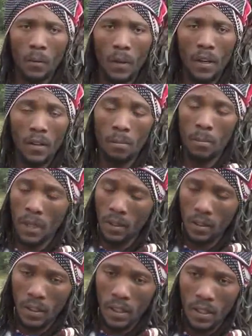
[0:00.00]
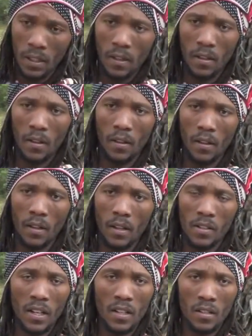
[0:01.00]
We need to build in a
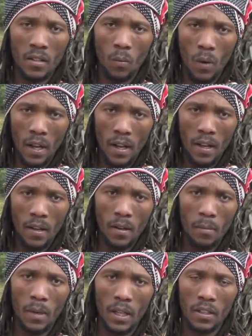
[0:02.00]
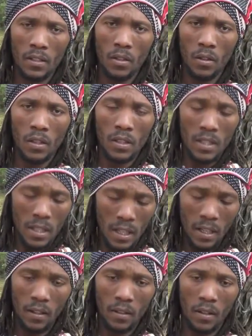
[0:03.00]
traditional way, but it
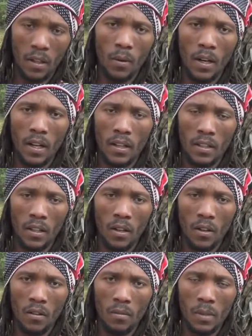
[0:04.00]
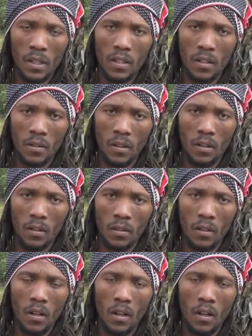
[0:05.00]
still requires a lot of materials,